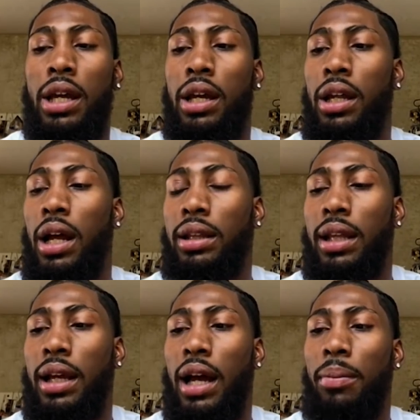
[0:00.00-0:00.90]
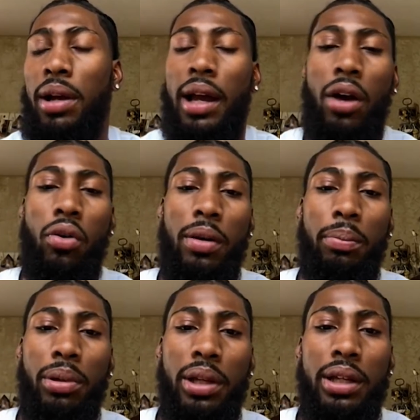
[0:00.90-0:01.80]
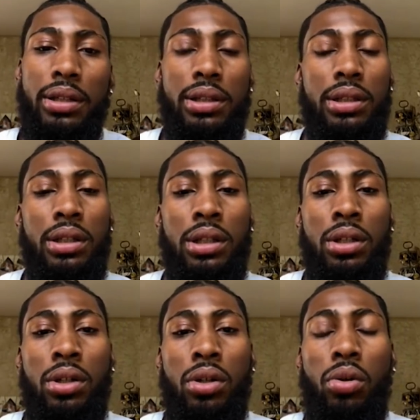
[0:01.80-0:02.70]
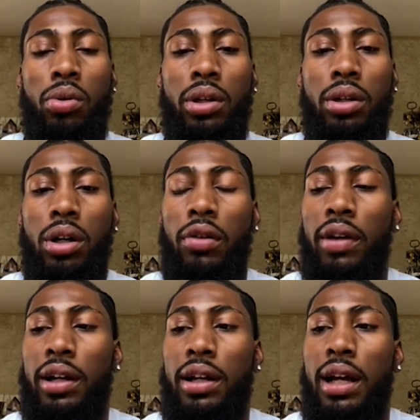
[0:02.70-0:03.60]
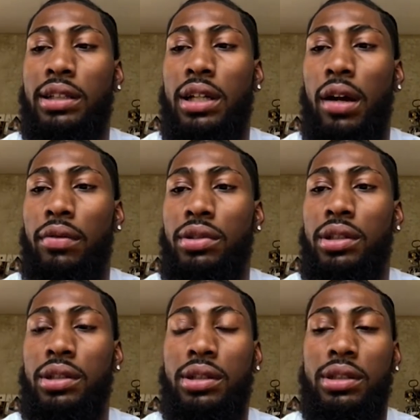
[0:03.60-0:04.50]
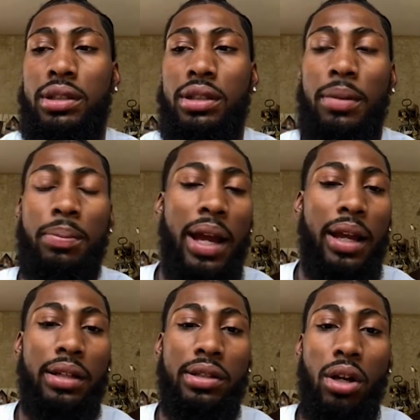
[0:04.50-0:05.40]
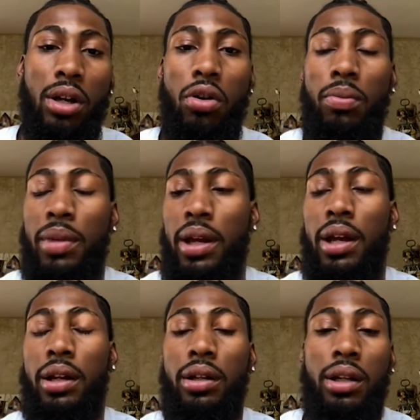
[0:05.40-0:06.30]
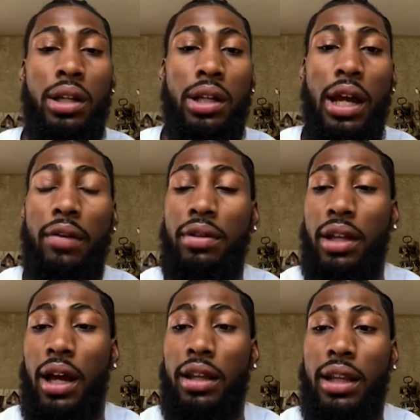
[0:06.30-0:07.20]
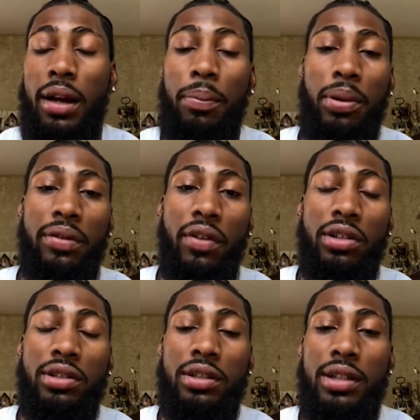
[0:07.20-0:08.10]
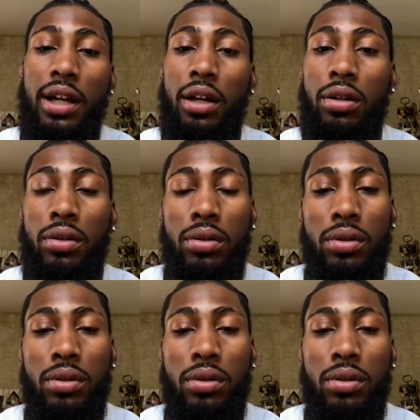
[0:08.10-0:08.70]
And I think I'm a guy who can blitz, who can uh, recognize coverages, sit back in zone, man, everything. I think I'm pretty versatile.